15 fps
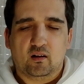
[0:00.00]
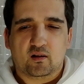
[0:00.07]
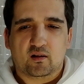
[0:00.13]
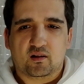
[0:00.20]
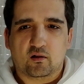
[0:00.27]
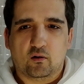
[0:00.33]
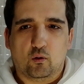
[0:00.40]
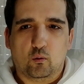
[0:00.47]

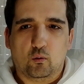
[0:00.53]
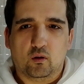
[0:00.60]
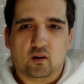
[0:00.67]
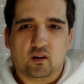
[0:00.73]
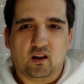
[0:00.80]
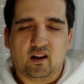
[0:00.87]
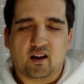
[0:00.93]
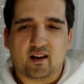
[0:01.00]
So
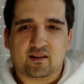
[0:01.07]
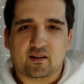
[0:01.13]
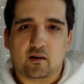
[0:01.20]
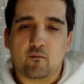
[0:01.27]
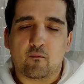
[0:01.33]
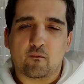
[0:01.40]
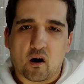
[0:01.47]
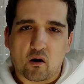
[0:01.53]
it has a
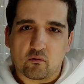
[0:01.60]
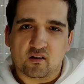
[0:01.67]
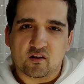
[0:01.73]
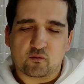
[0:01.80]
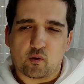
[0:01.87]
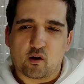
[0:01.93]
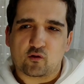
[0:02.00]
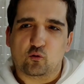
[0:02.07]
very
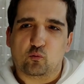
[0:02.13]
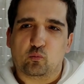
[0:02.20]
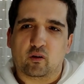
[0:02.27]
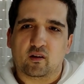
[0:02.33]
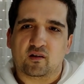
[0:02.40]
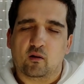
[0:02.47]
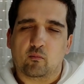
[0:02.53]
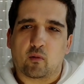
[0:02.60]
special
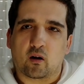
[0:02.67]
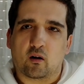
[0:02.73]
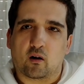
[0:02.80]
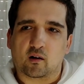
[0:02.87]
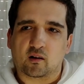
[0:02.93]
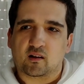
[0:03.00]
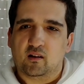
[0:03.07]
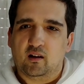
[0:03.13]
place in my
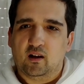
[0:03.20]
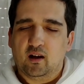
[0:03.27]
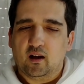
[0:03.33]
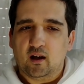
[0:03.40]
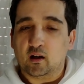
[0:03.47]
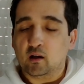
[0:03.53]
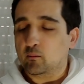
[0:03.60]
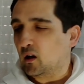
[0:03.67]
heart
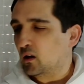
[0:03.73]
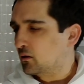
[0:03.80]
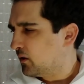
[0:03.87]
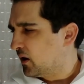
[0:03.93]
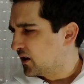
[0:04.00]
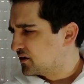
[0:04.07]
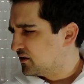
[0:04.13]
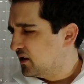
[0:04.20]
and in my
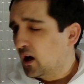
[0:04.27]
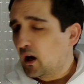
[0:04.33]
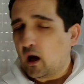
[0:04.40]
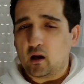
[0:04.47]
collection.